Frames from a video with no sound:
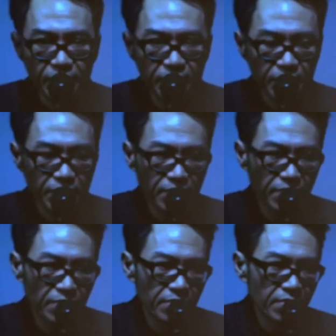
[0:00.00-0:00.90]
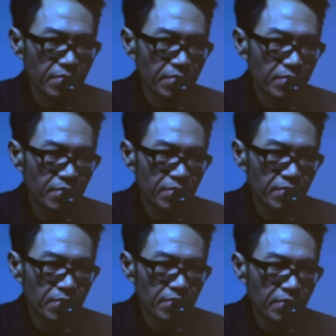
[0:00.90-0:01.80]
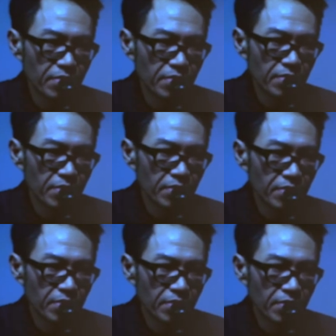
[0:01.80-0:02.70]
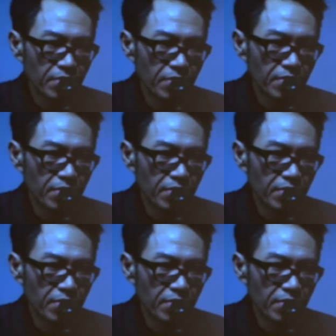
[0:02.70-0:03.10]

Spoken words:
(silence)